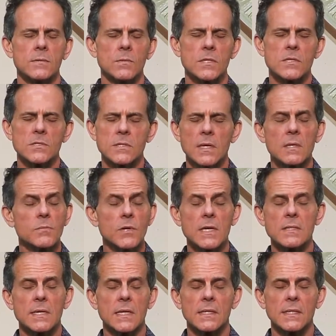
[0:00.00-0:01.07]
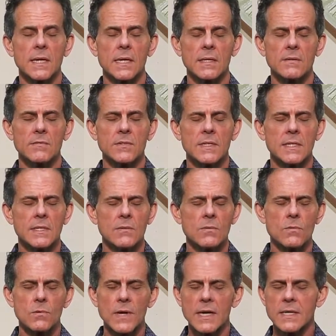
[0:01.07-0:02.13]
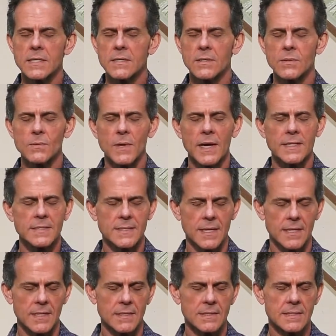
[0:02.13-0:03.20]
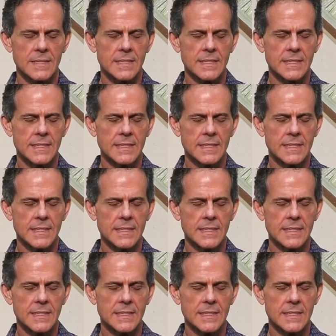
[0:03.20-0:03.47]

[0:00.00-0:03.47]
We celebrate that love right here, right now,